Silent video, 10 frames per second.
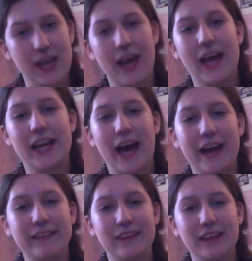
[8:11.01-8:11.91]
And
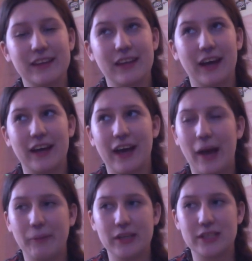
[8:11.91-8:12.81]
I think that
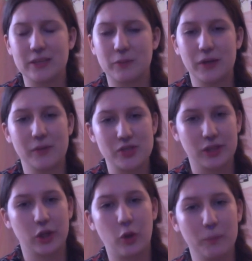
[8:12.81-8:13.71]
happiness is pretty much
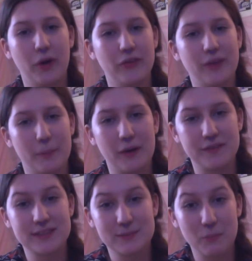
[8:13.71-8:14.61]
a little buildup
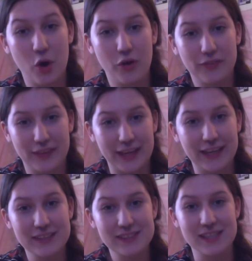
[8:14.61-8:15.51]
of small
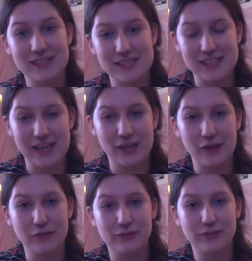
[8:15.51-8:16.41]
things instead
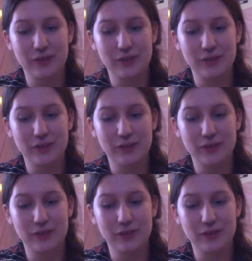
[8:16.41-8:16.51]
of